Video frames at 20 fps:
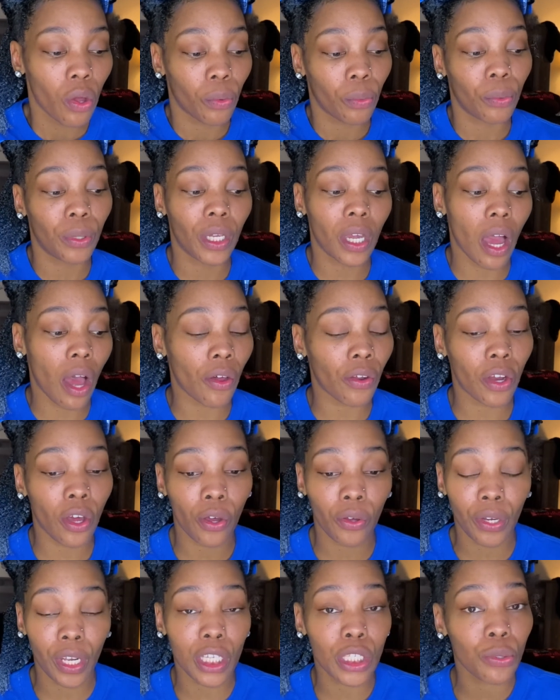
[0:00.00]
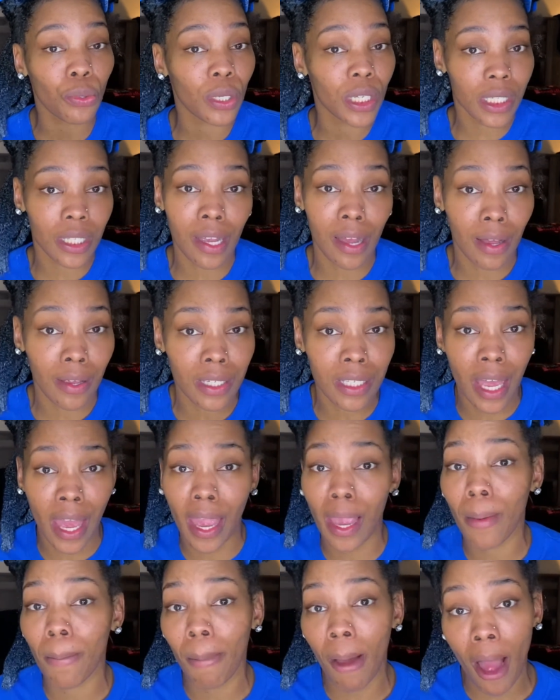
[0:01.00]
We all know that twist styles
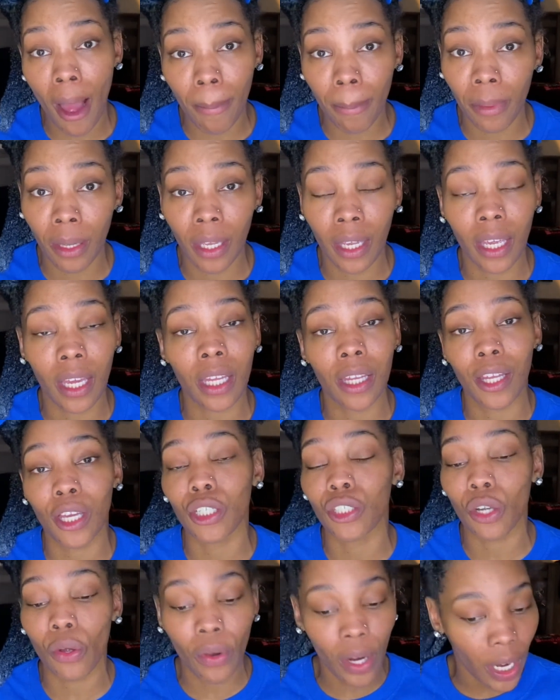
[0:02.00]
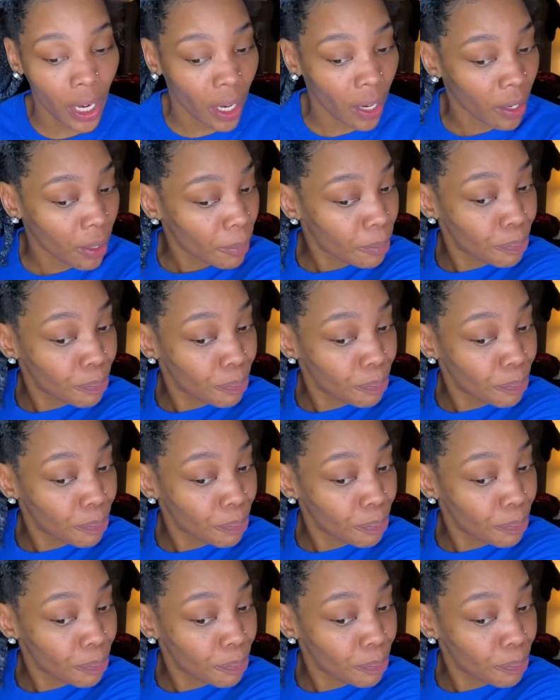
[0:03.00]
ain't popping unless your hair